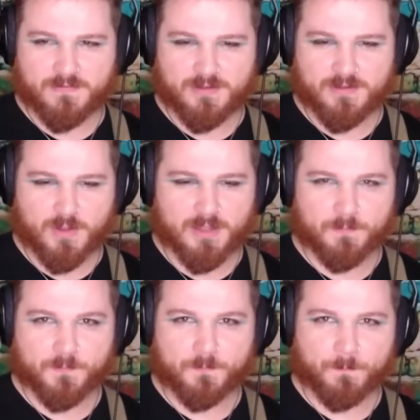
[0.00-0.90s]
Okay,
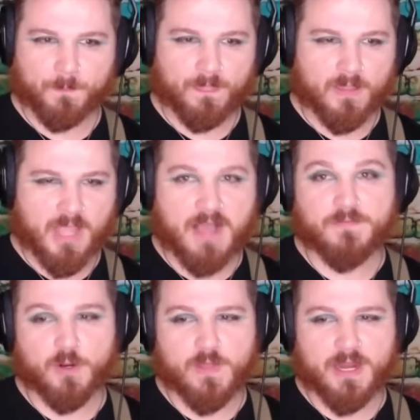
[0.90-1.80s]
I'll
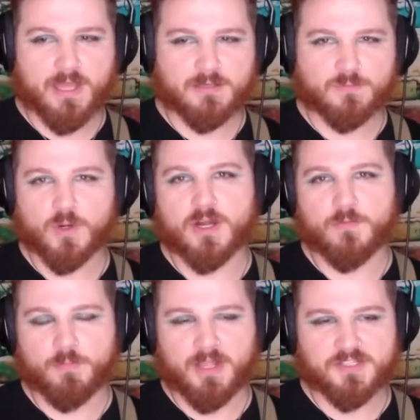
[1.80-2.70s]
figure that out. We're going to
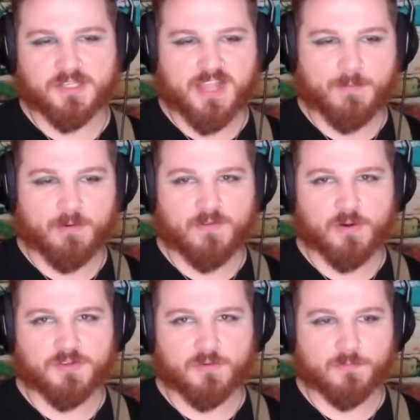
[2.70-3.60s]
replace this camera very
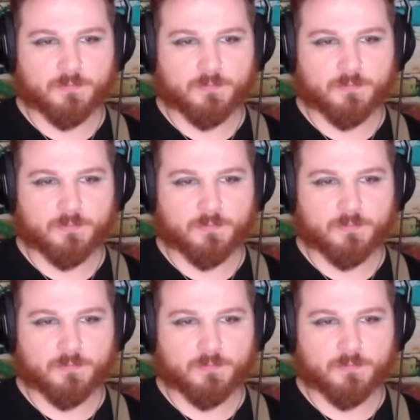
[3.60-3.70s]
soon.